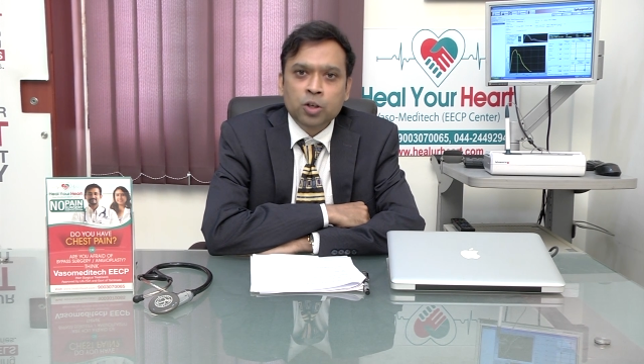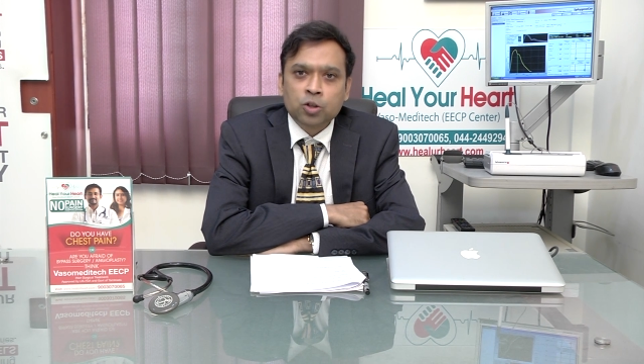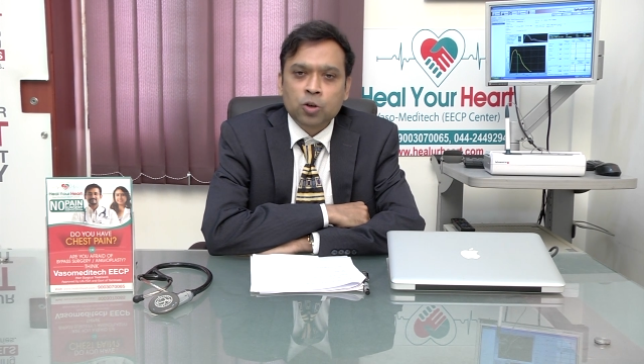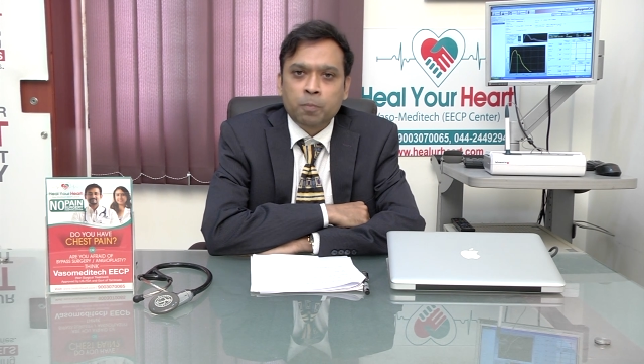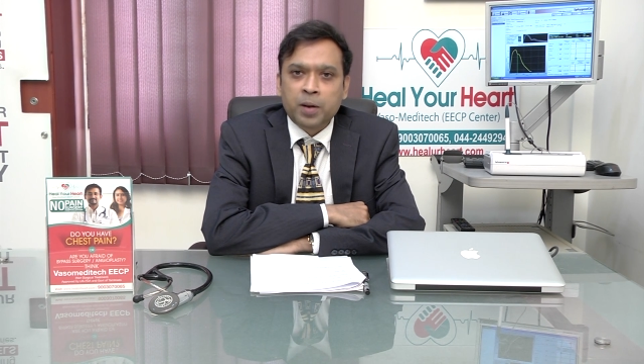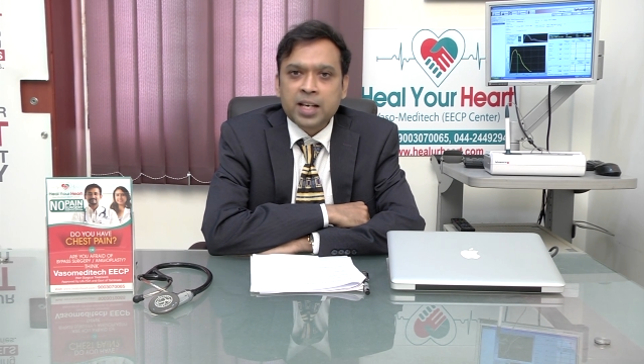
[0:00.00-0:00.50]

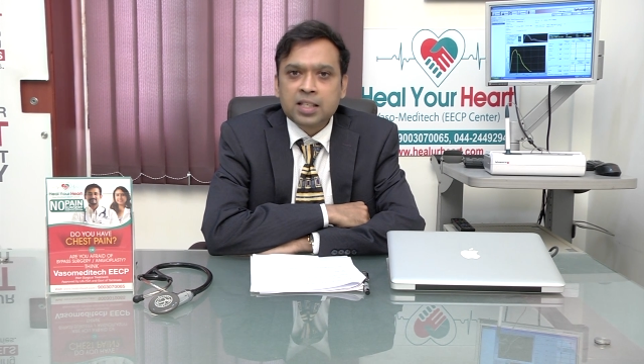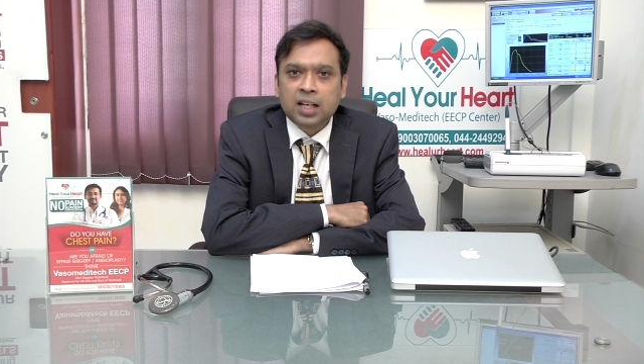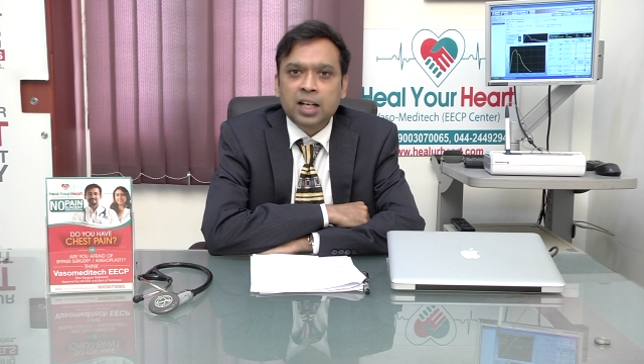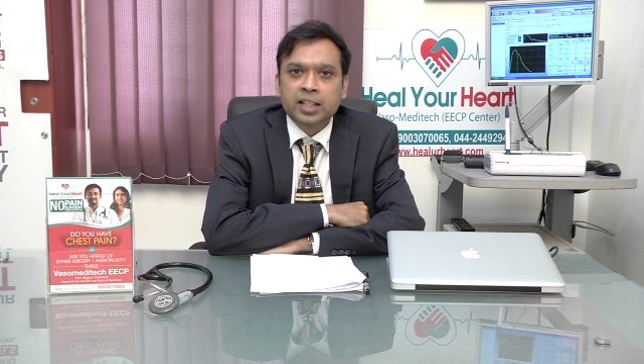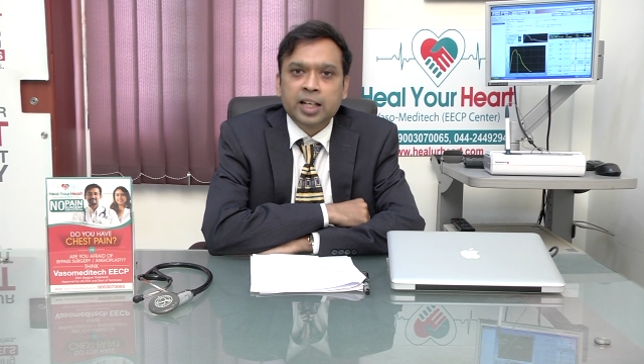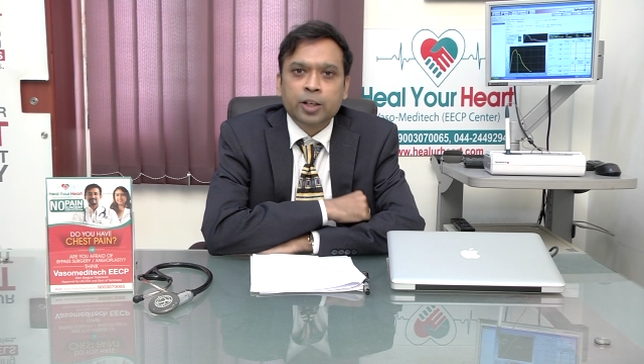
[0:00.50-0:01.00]
So
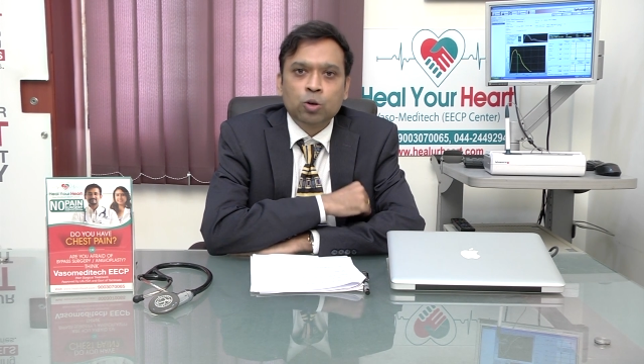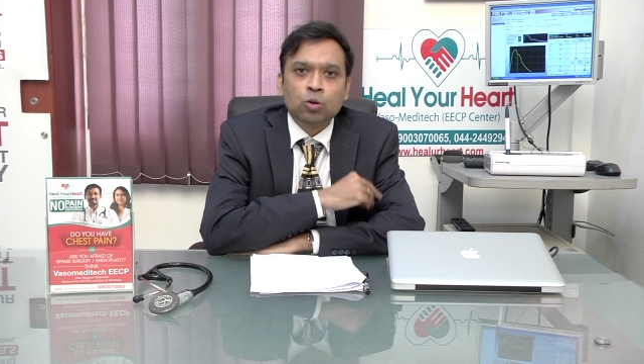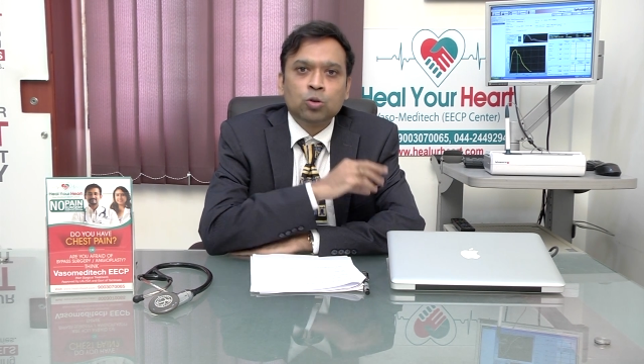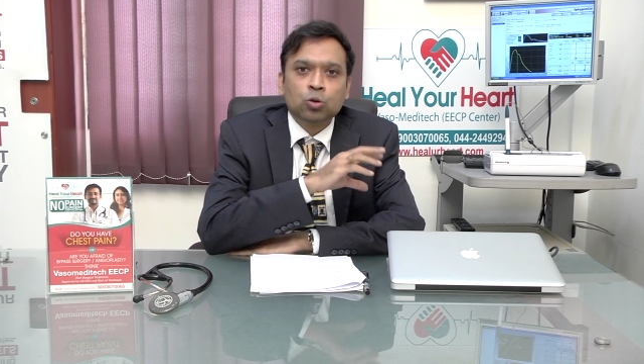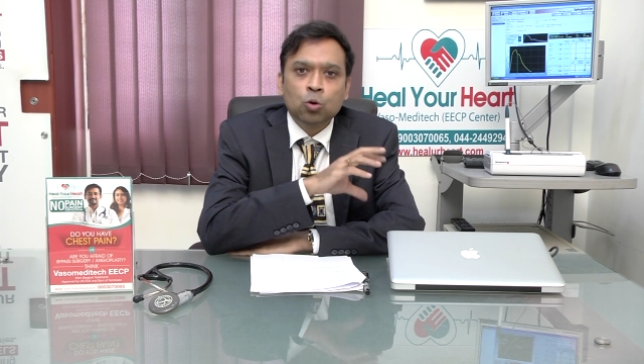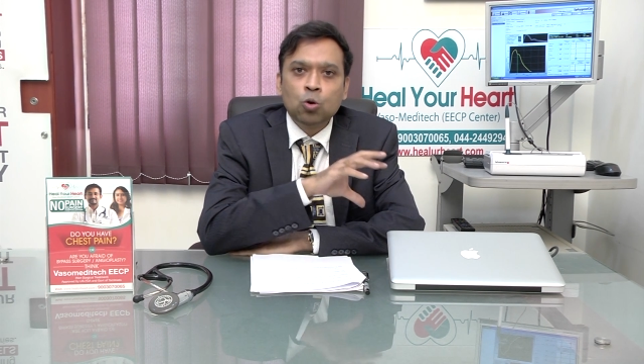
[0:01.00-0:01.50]
basically they
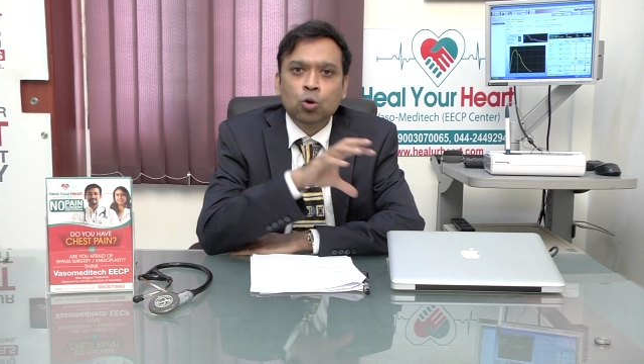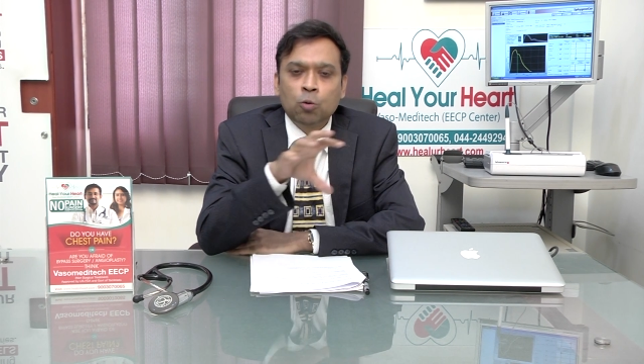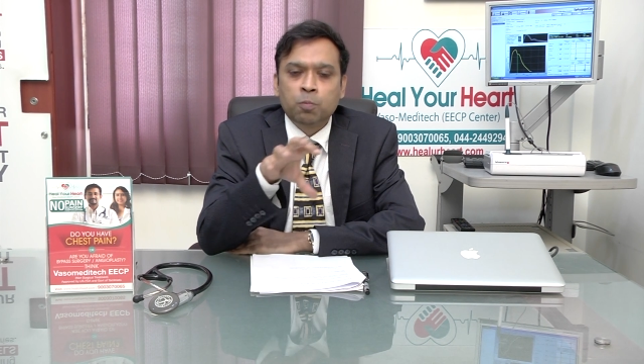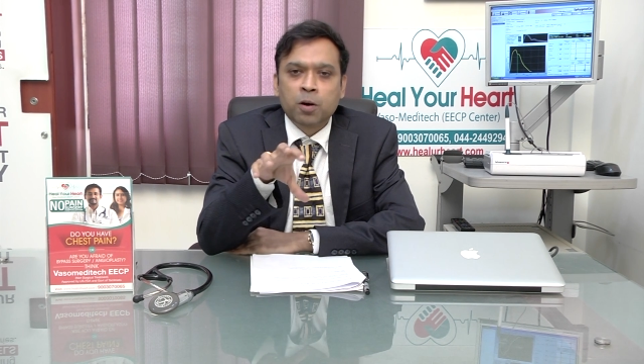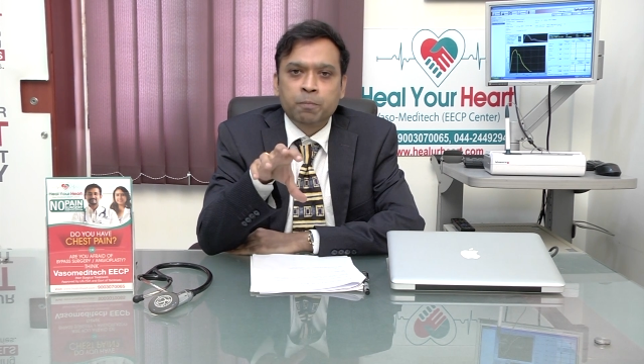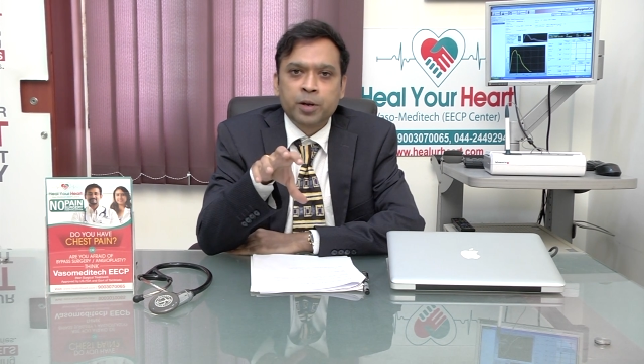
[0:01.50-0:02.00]
took two
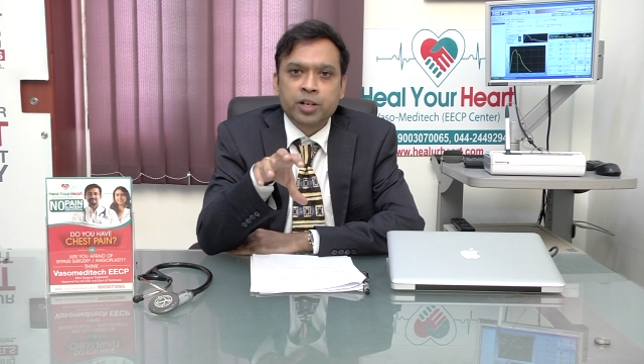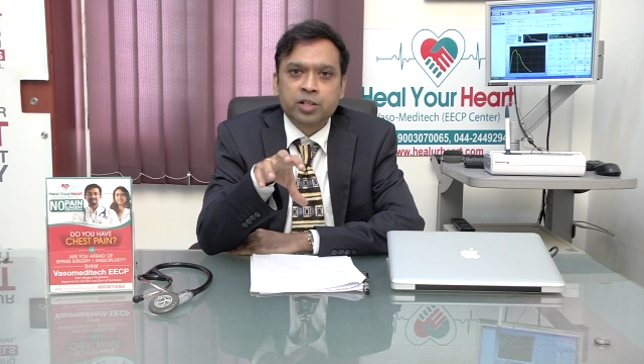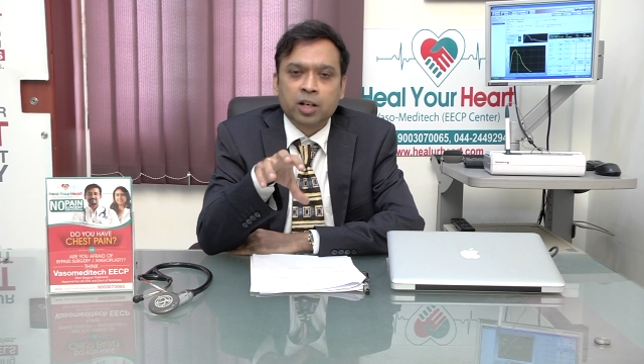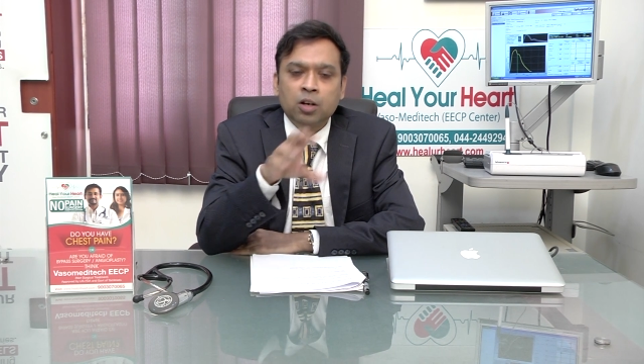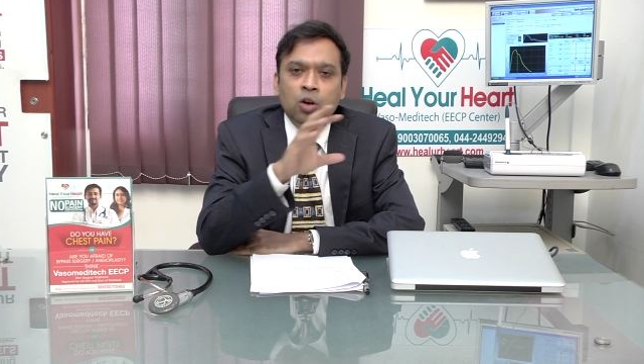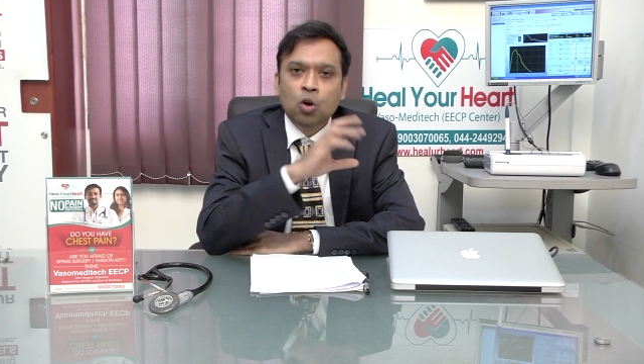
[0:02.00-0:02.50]
group of
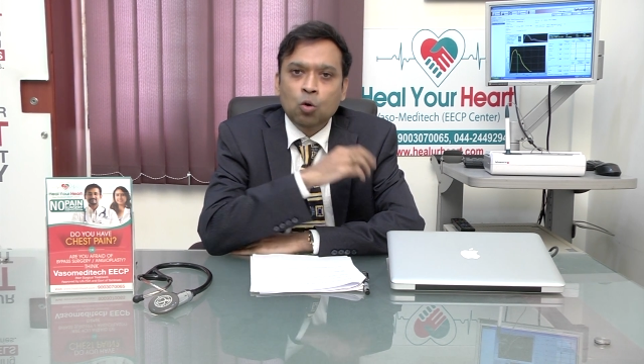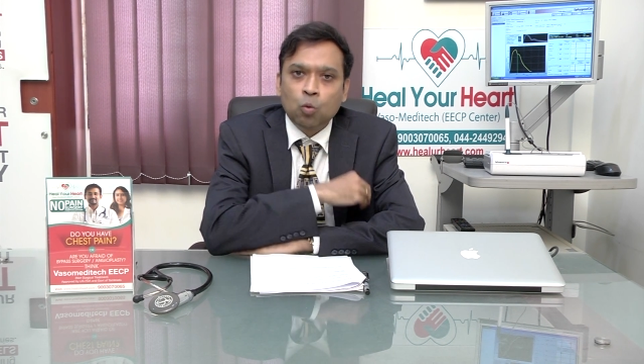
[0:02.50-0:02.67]
patients.